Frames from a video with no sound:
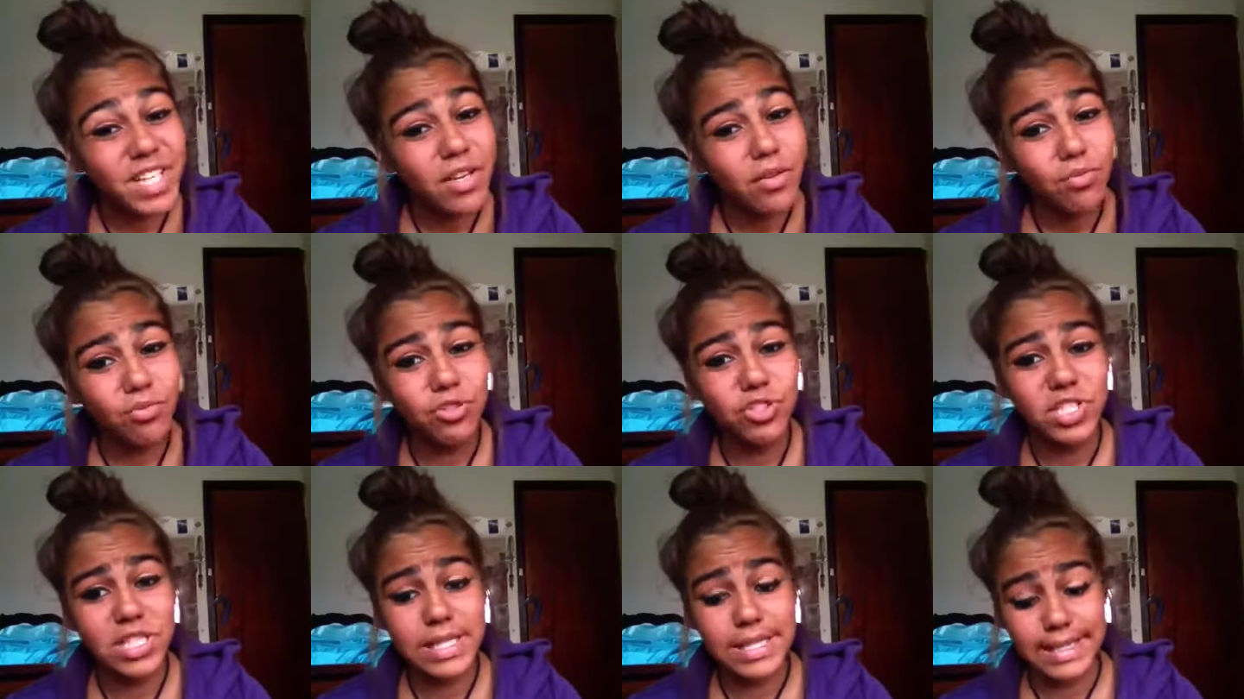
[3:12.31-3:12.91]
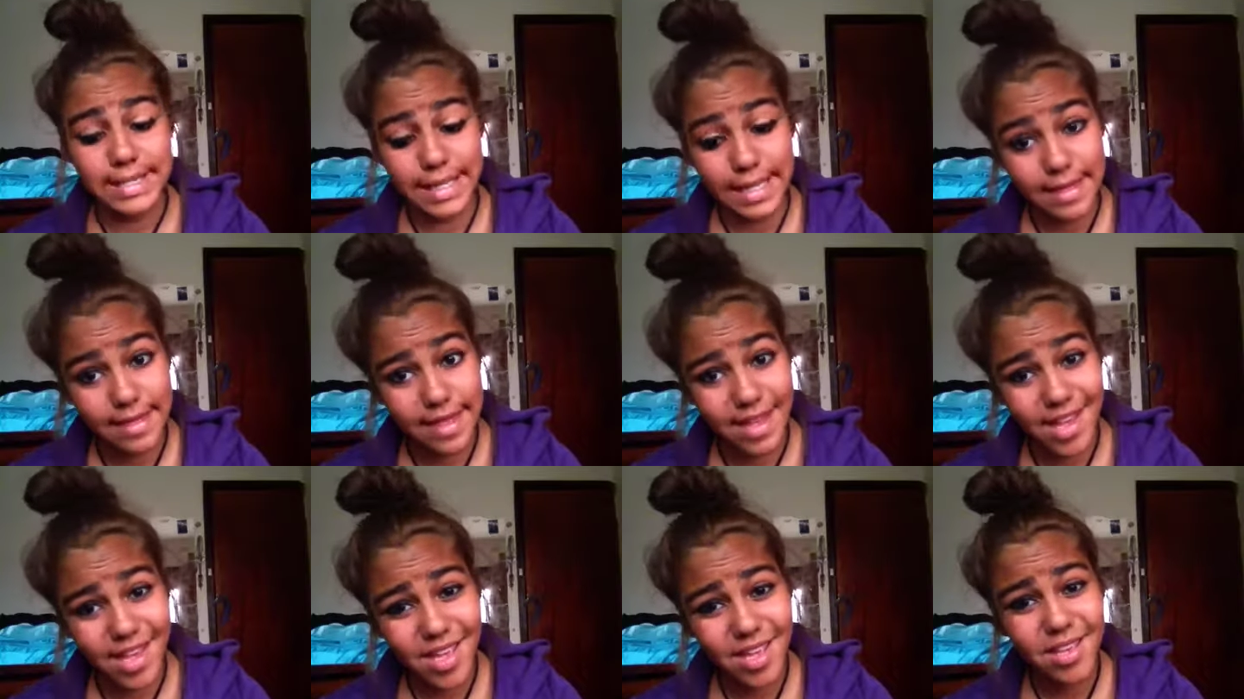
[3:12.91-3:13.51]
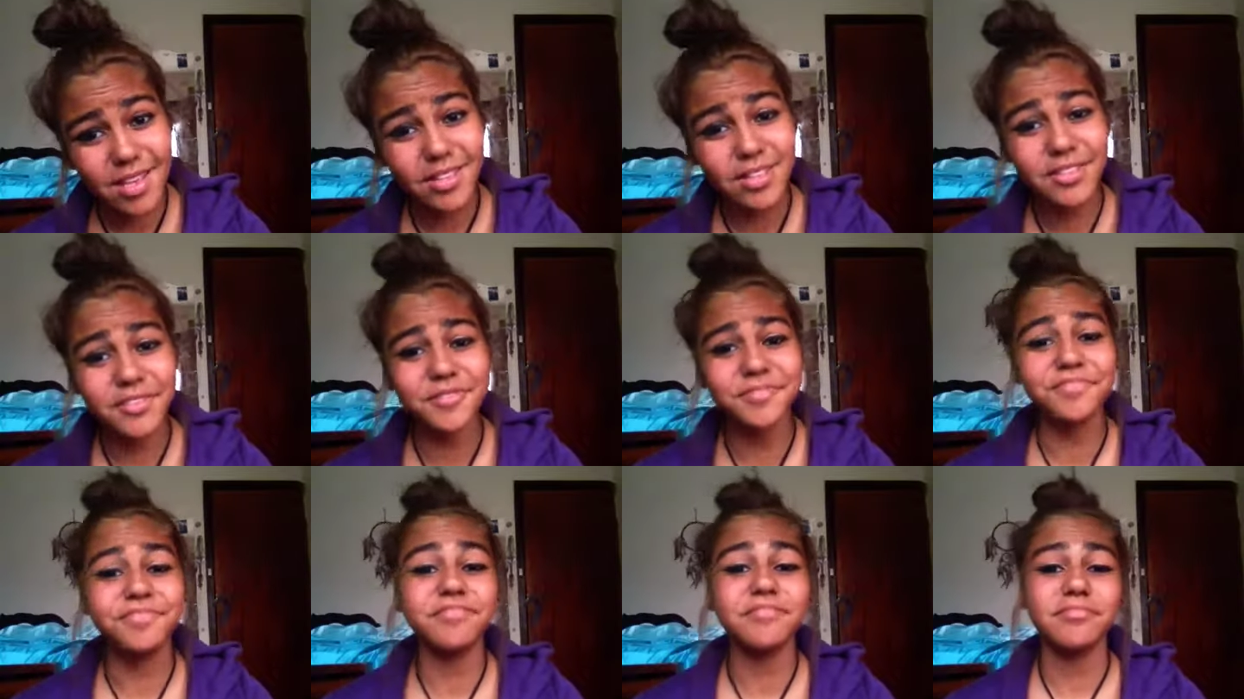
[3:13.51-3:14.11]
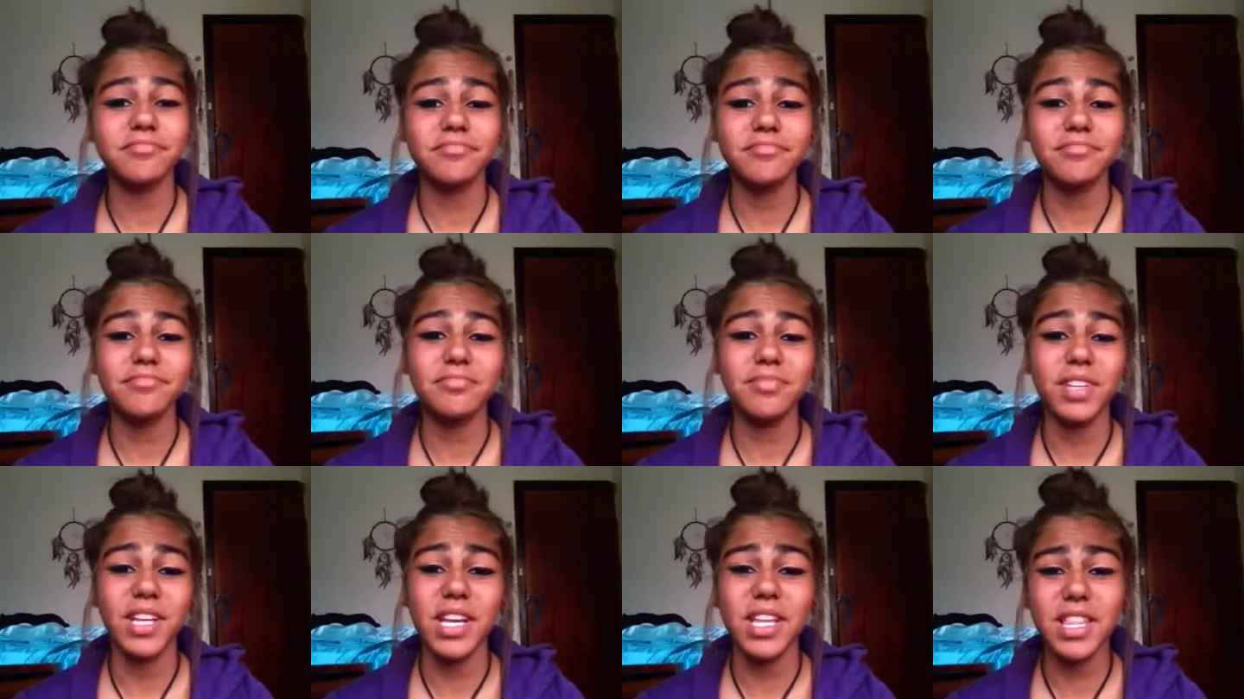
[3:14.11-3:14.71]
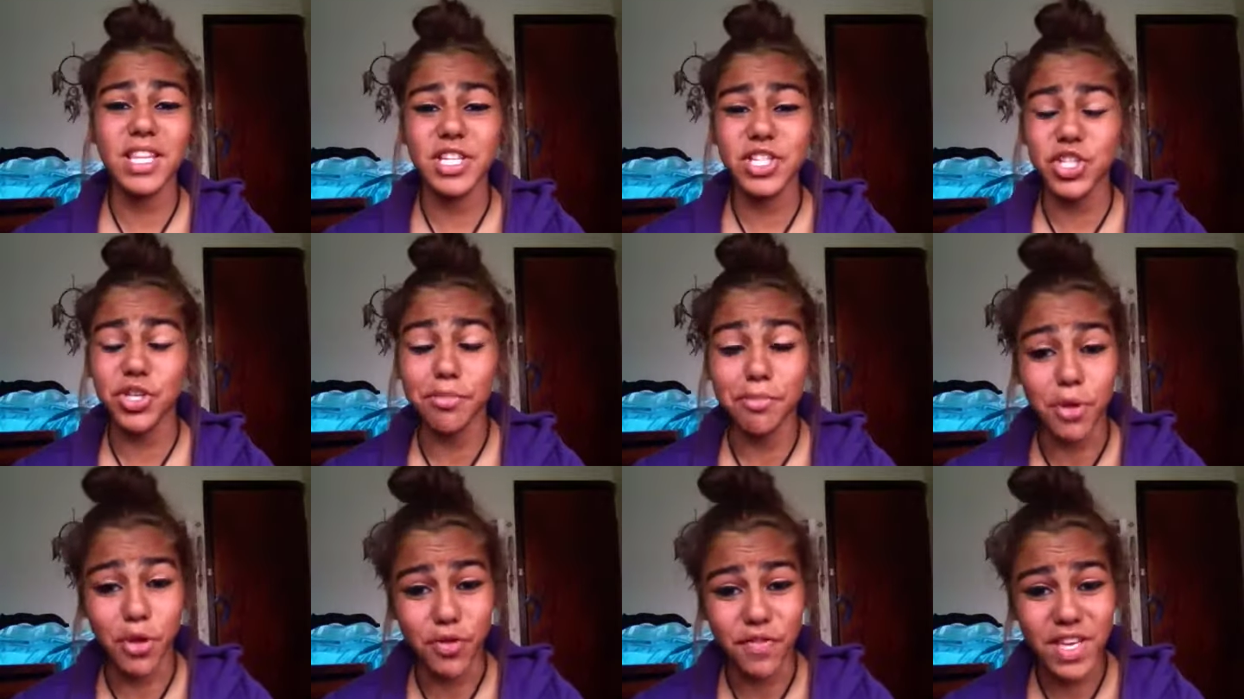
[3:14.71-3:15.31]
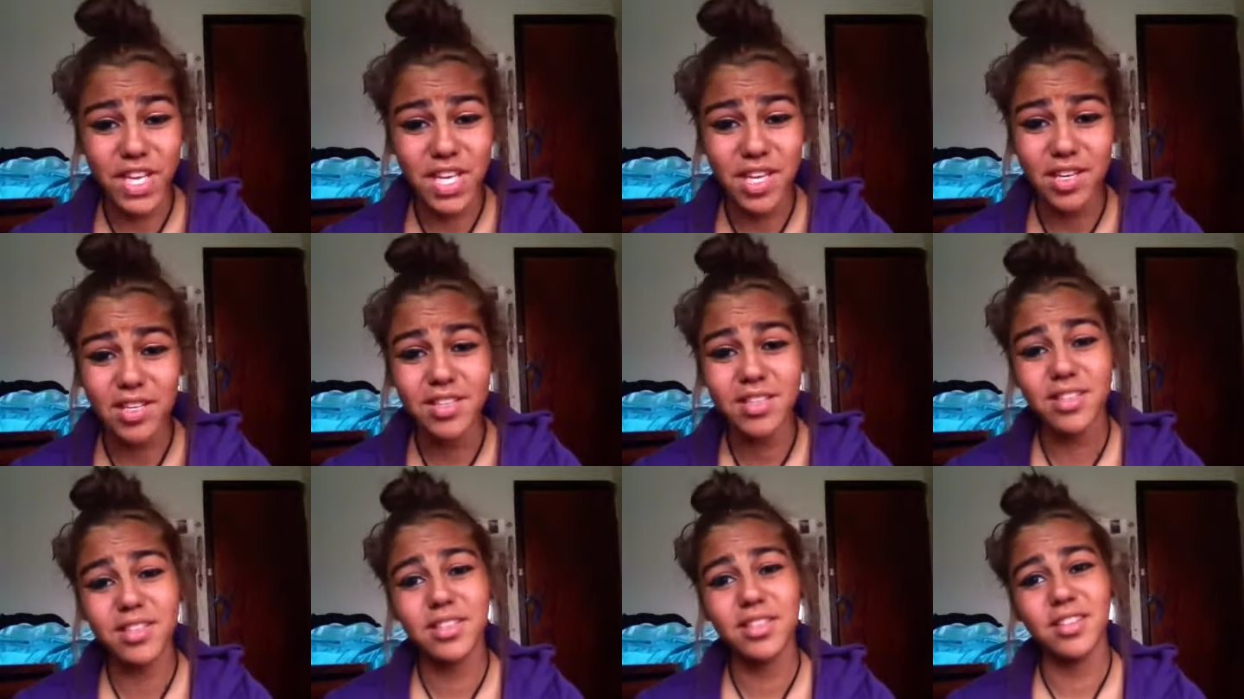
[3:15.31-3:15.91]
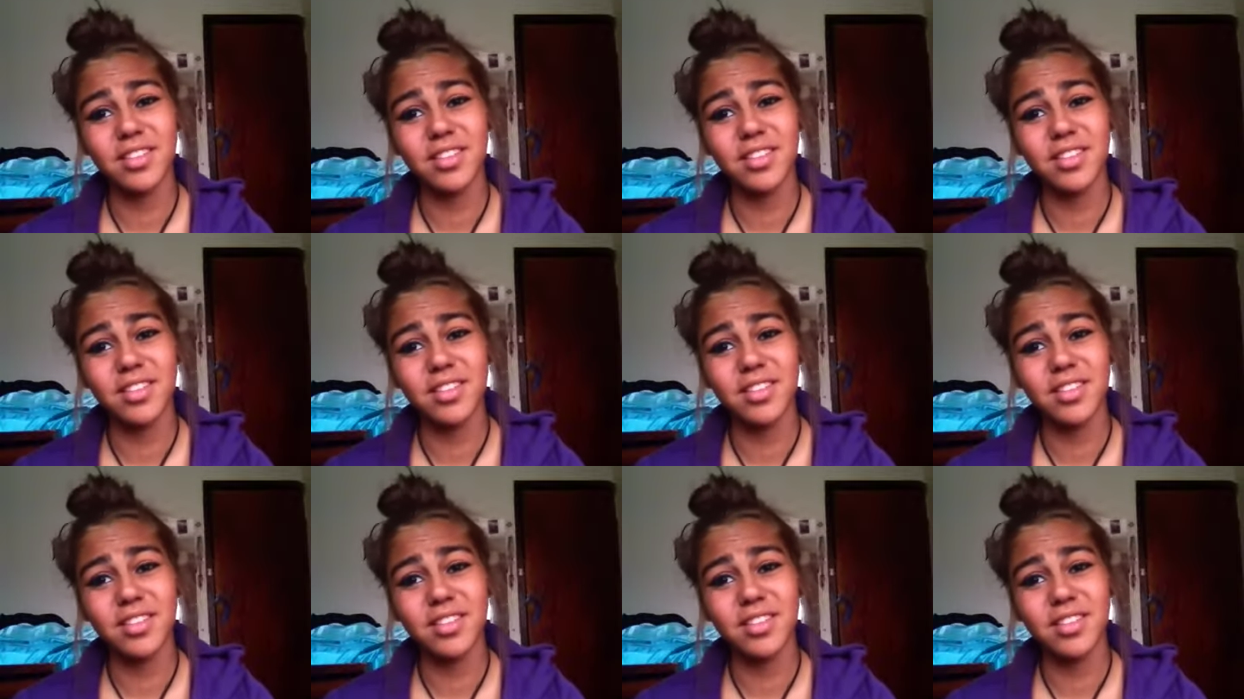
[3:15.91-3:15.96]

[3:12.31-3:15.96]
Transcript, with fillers: will just sit there unless you move it.